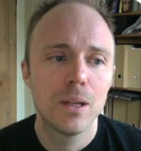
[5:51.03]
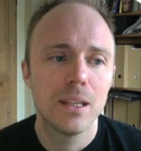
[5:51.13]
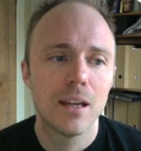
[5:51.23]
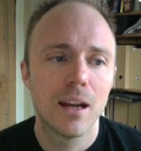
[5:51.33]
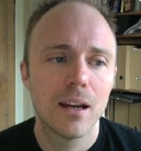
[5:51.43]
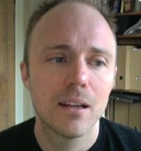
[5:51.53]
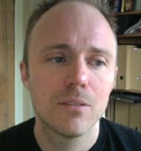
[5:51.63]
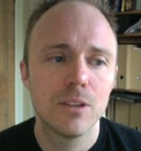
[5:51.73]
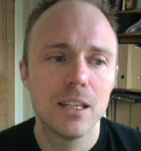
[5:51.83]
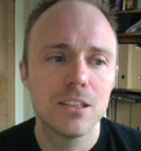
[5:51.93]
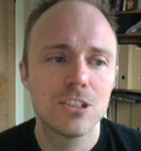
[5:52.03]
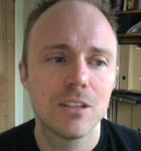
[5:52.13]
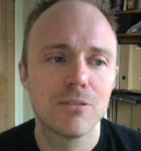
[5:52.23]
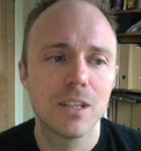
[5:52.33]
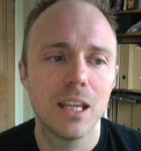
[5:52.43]
If you hit the
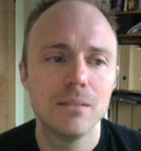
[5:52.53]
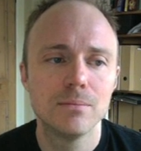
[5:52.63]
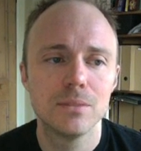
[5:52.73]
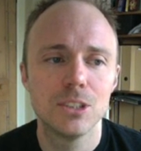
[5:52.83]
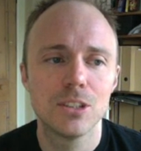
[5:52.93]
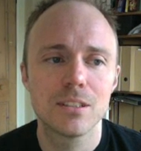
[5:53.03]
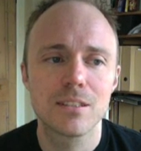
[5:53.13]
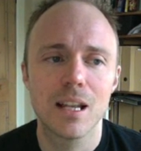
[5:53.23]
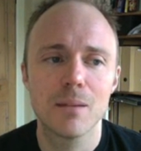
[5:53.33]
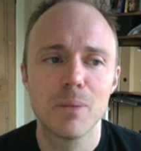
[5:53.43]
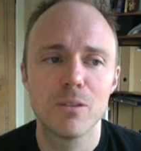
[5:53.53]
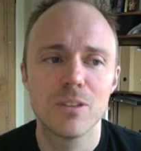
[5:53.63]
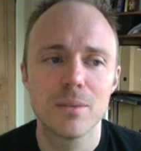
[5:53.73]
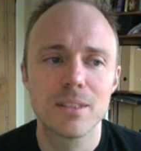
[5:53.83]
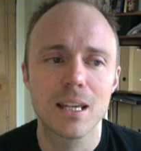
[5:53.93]
Shift key, you can select
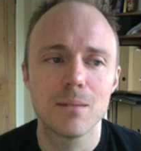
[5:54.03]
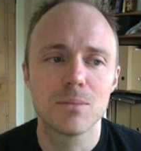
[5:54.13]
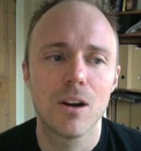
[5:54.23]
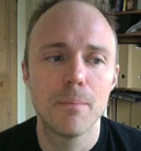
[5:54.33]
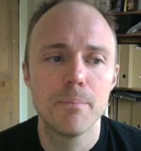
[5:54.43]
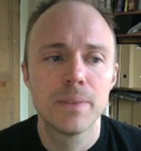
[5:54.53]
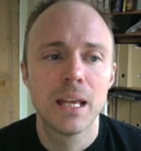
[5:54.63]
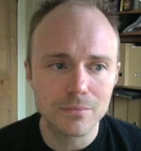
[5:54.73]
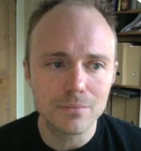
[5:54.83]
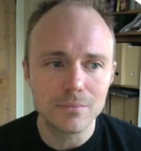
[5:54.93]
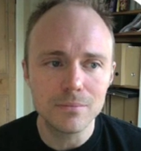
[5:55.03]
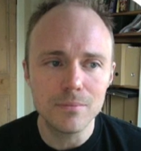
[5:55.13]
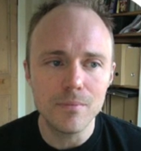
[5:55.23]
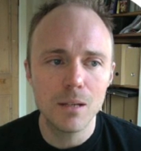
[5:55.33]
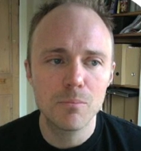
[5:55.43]
both of them at the same time.
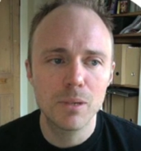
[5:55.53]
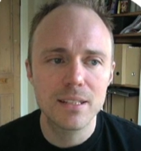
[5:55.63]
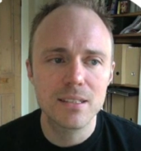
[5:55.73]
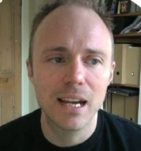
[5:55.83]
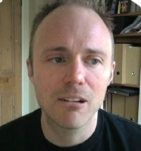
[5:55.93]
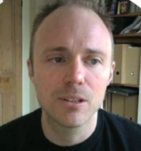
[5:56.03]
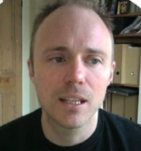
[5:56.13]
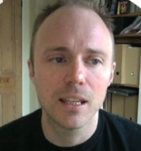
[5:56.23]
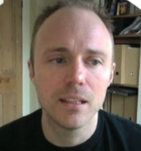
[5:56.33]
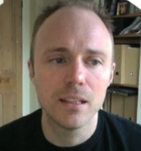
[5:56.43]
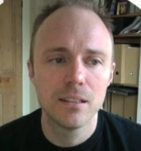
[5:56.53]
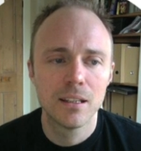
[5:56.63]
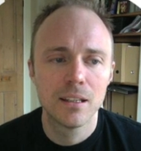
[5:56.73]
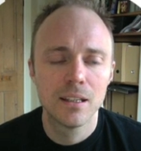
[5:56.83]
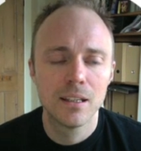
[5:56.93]
Press the arrow key,
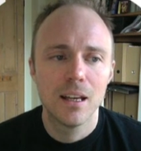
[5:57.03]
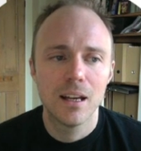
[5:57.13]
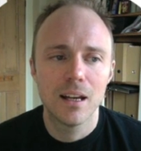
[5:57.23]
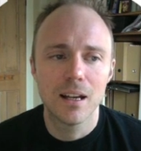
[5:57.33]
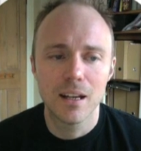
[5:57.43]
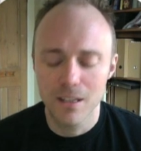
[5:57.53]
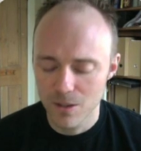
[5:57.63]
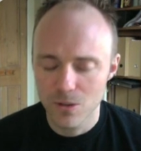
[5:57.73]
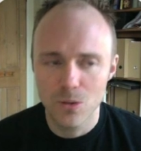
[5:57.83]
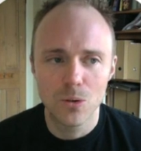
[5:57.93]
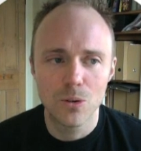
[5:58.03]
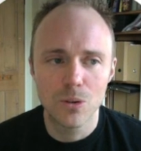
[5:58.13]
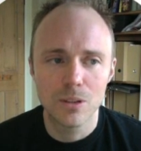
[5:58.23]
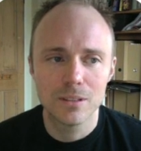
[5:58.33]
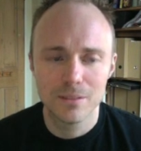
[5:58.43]

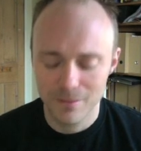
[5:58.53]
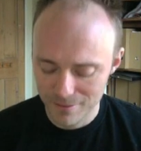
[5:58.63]
or